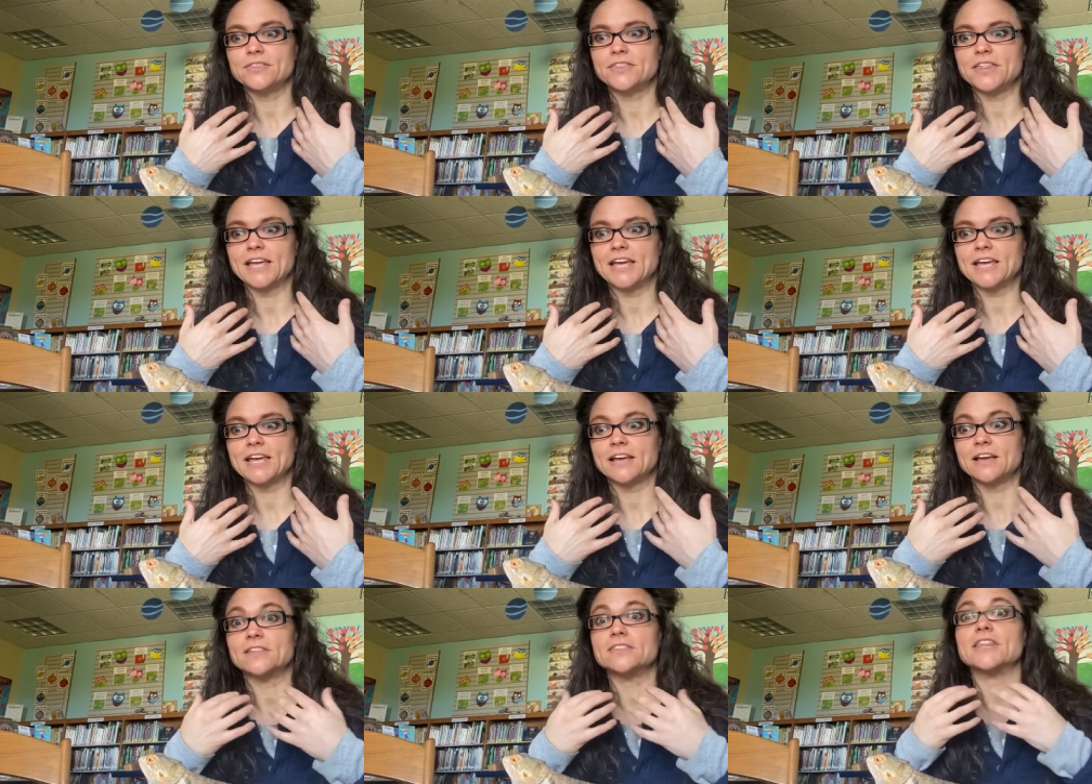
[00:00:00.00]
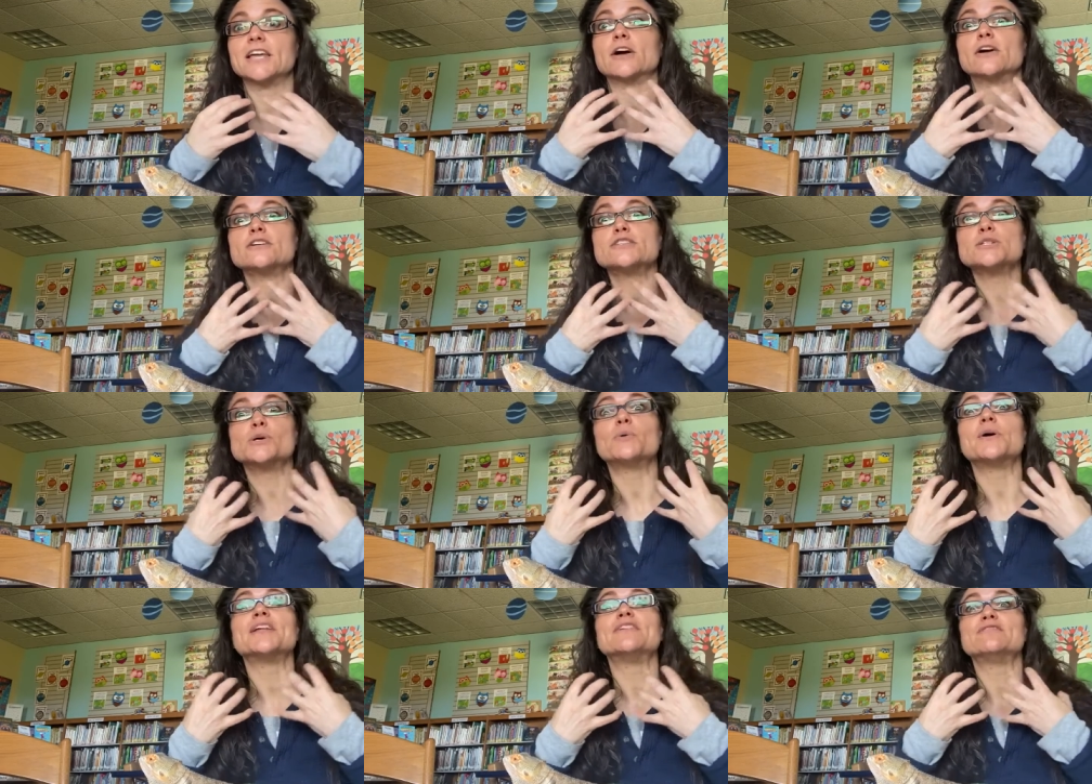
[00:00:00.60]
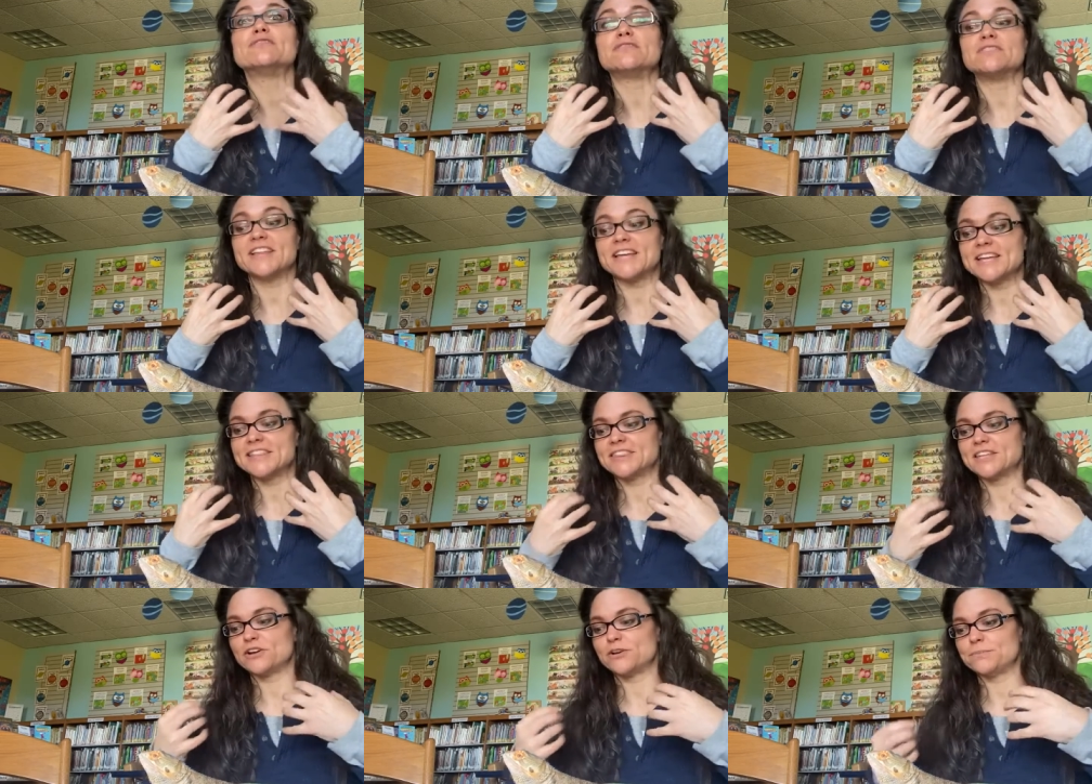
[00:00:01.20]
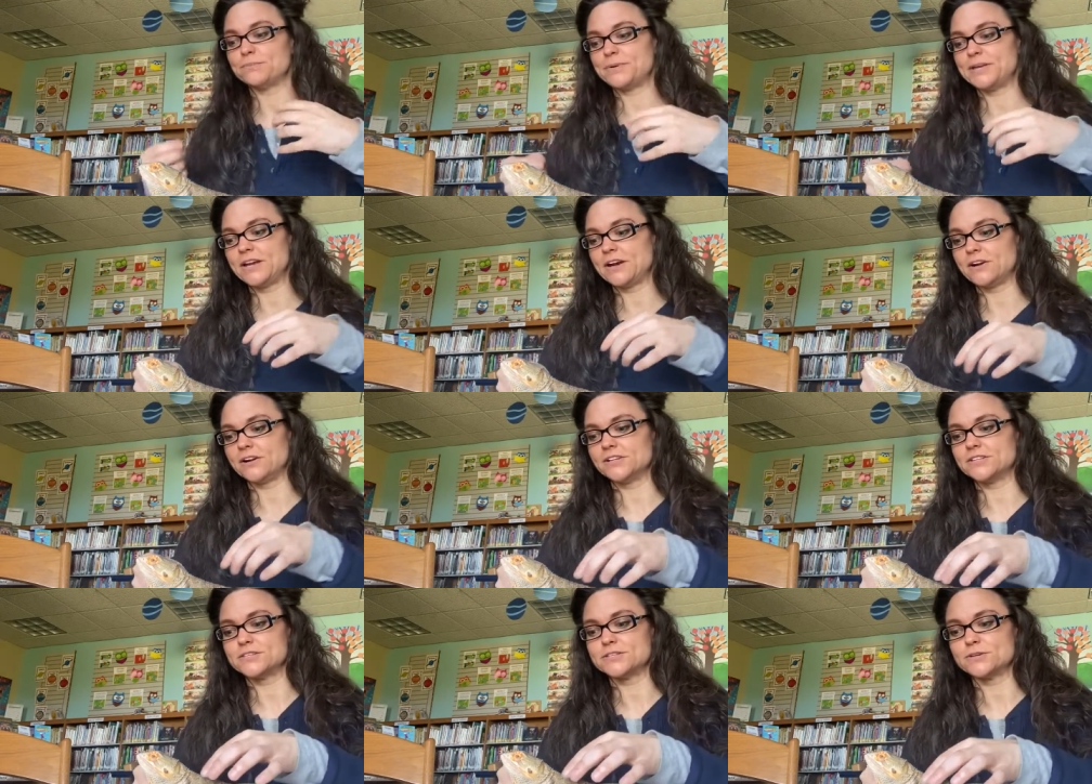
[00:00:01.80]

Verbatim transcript: They, they also inflate their beard.